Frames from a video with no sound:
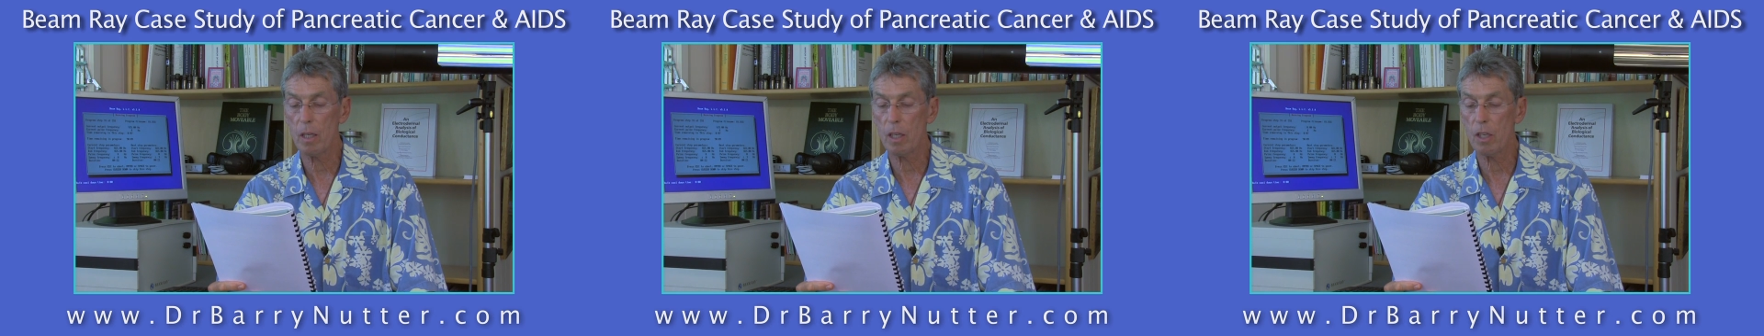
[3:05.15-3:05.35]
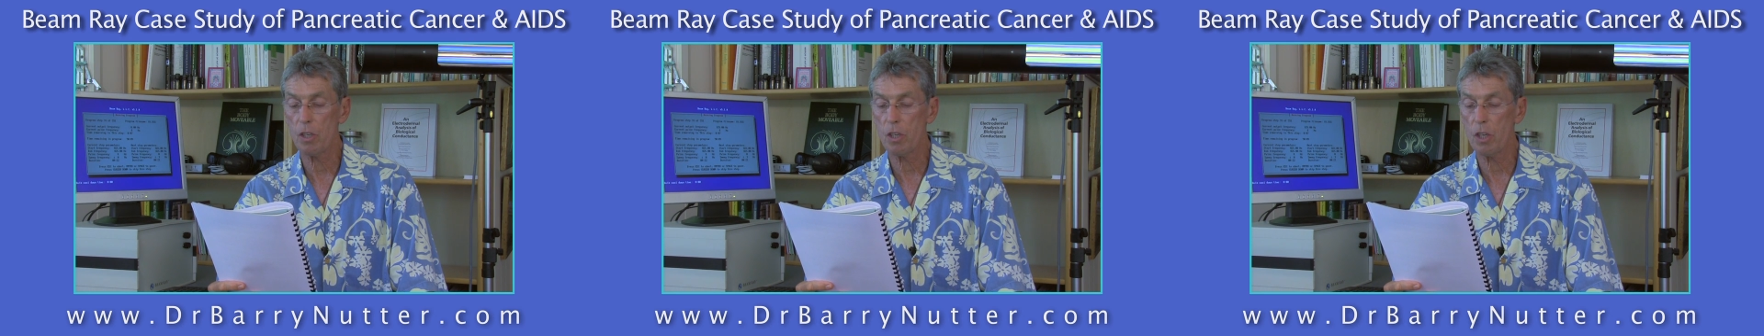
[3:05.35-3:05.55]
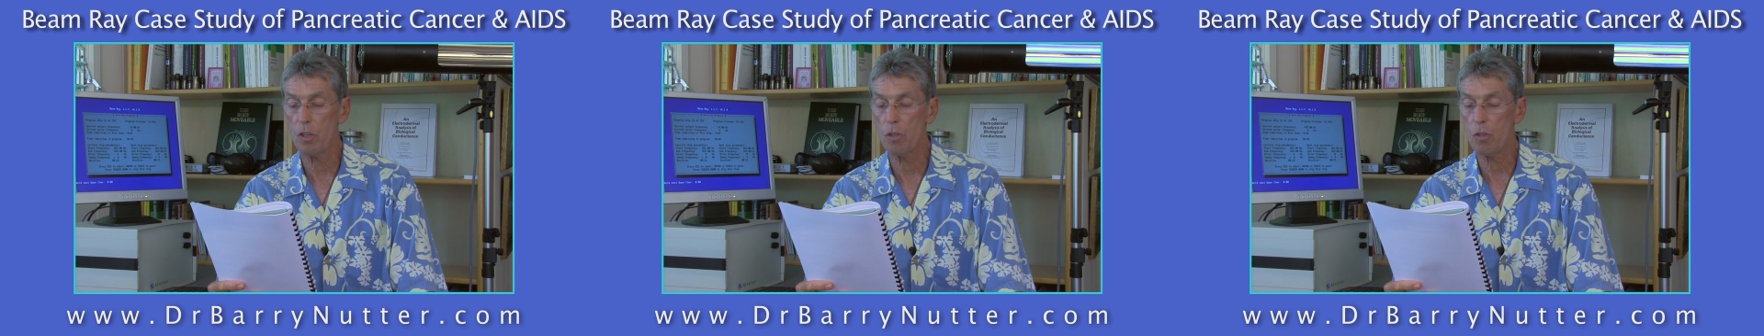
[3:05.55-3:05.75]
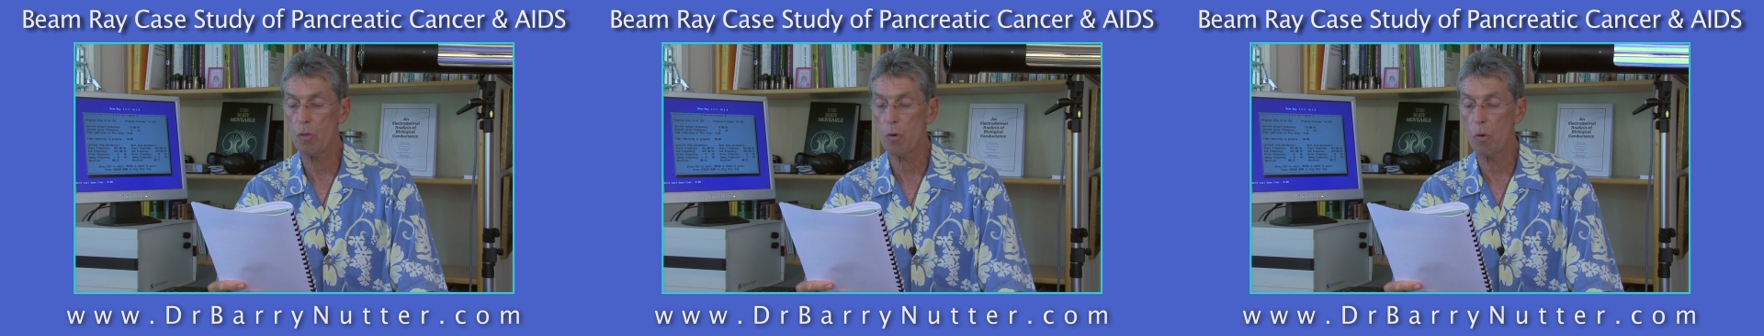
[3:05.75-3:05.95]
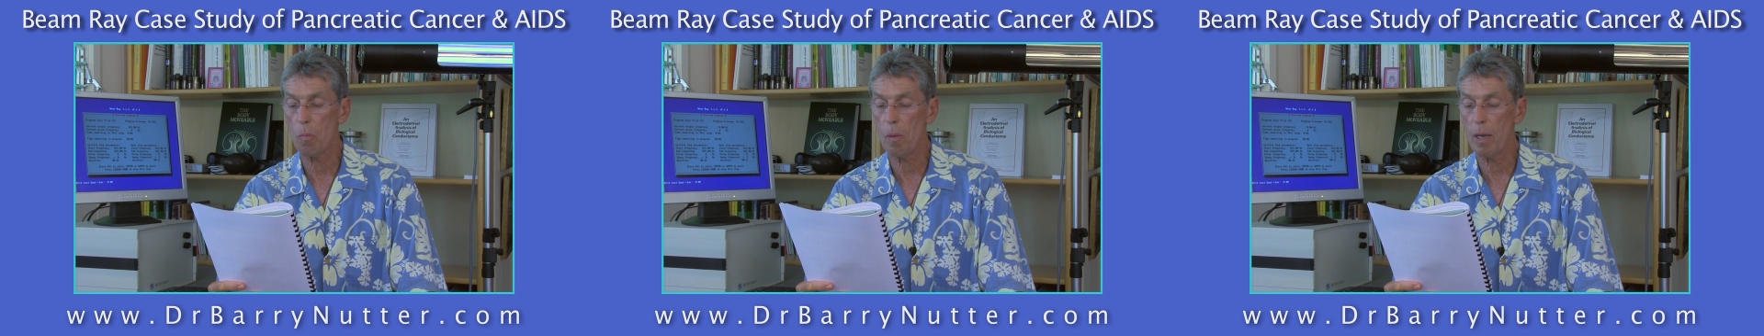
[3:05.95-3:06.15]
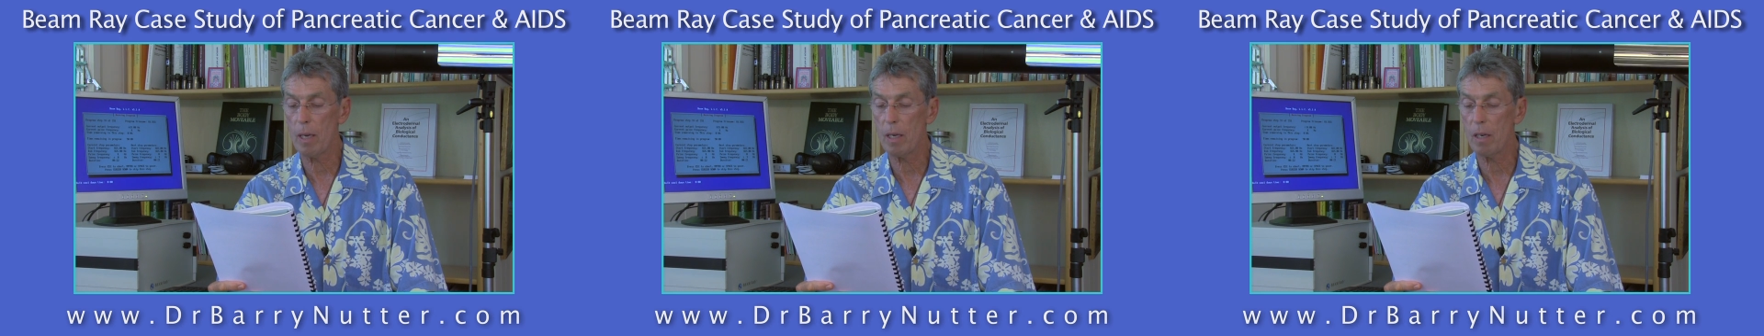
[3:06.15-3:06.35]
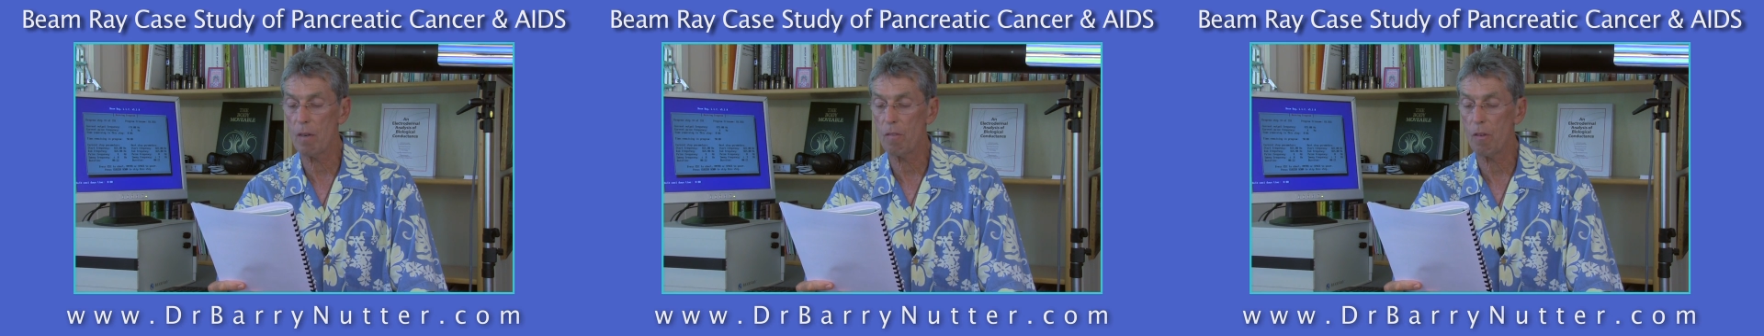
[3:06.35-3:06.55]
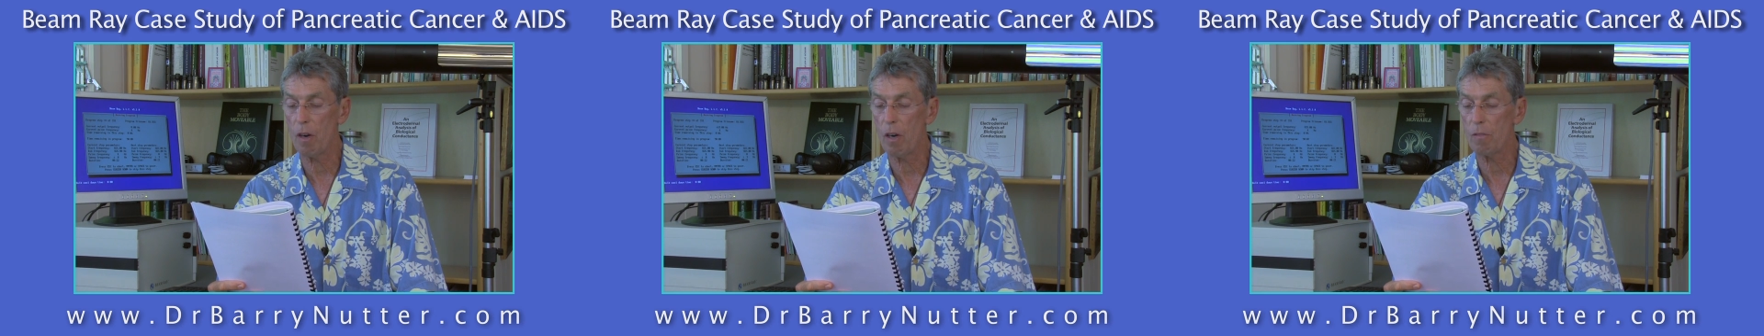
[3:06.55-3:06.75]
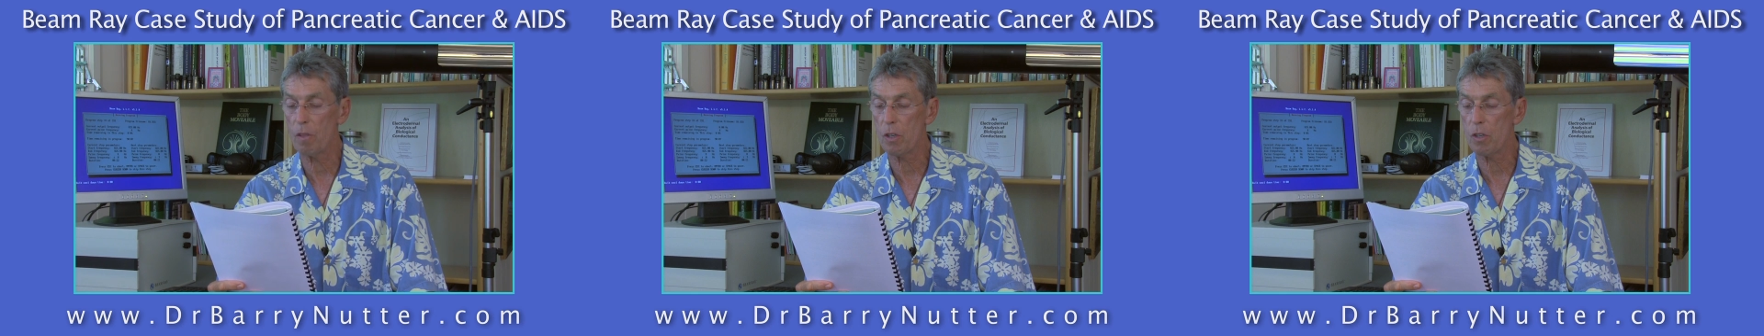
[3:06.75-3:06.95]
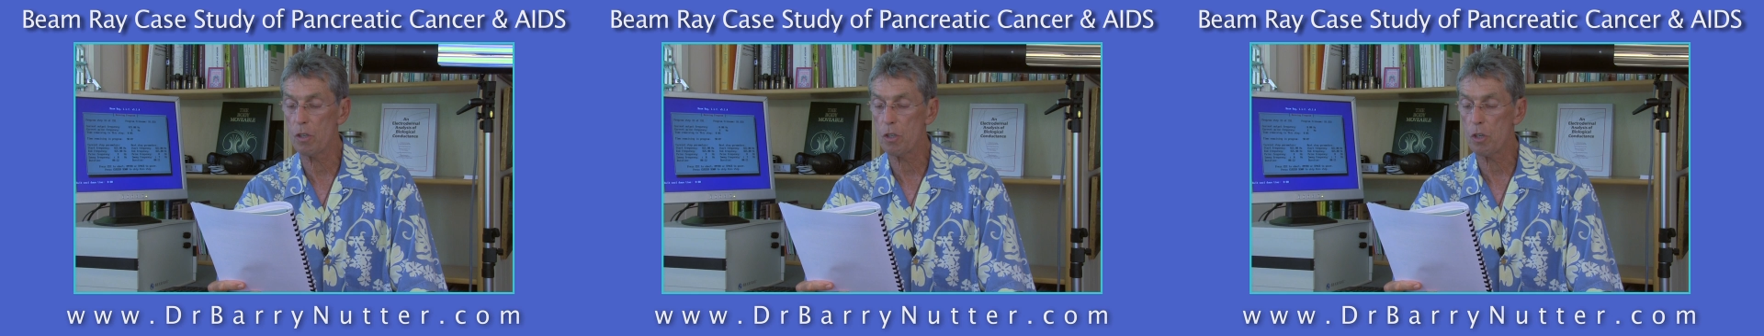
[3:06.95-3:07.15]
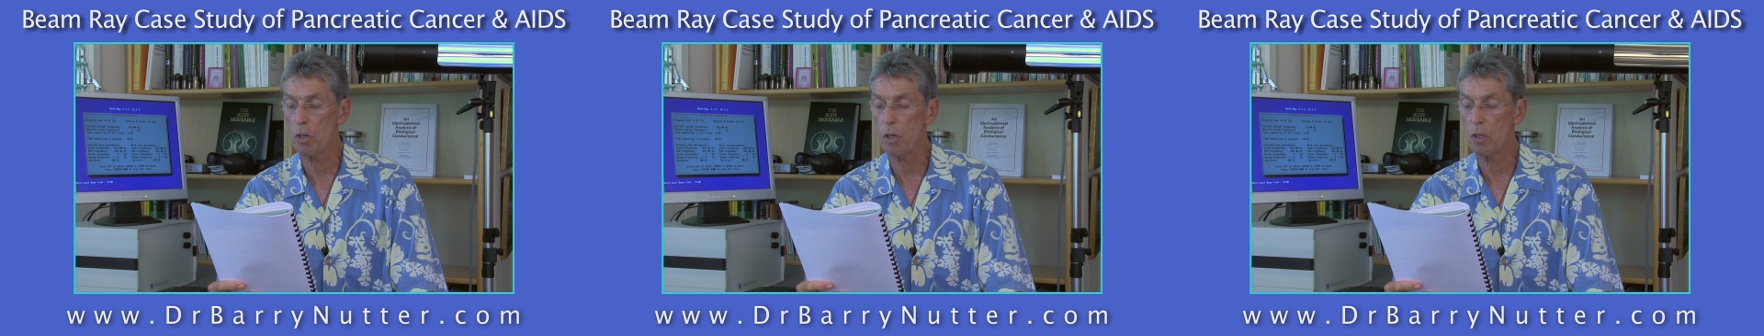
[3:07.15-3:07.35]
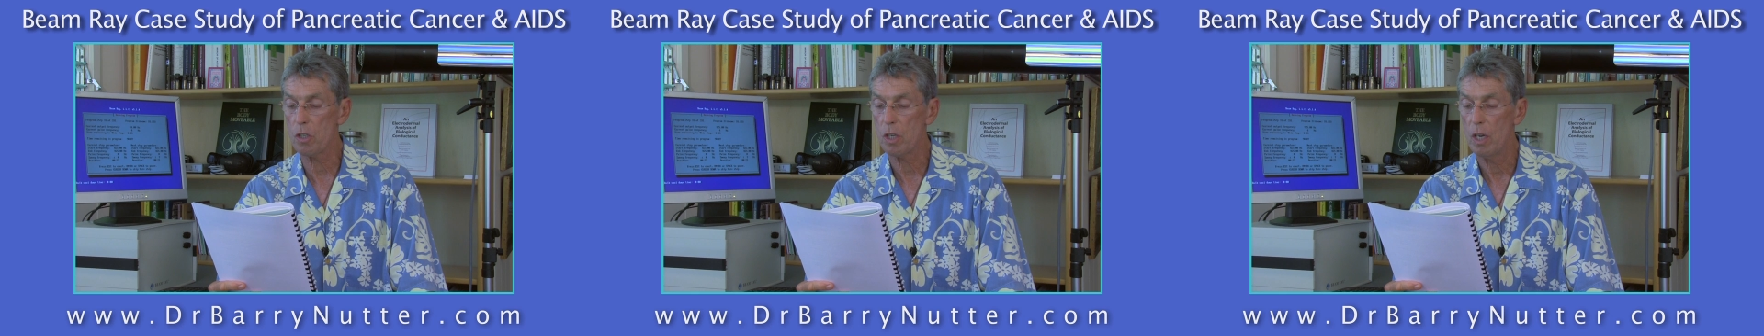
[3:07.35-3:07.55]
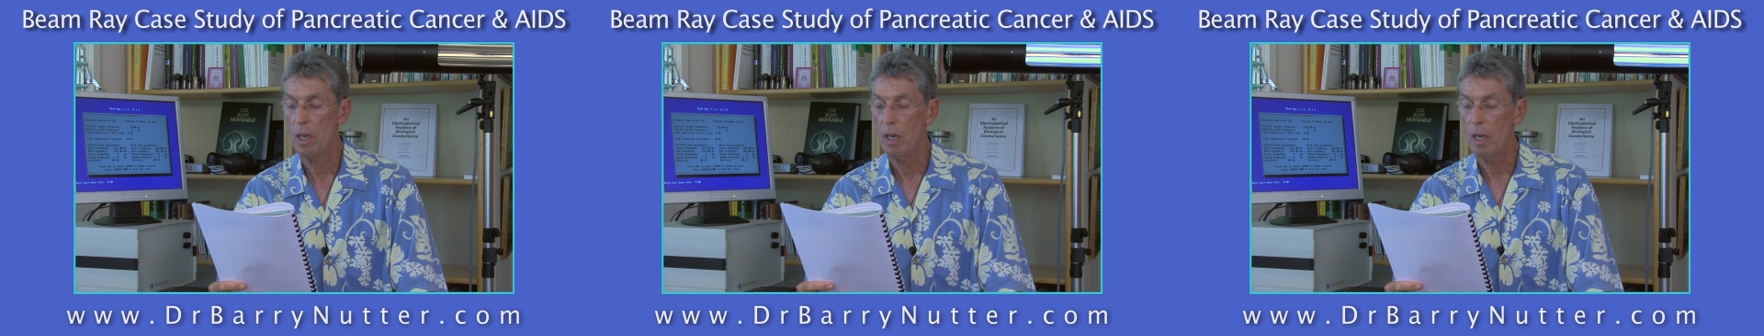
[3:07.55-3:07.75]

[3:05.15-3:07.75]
continues to remain involved in her church,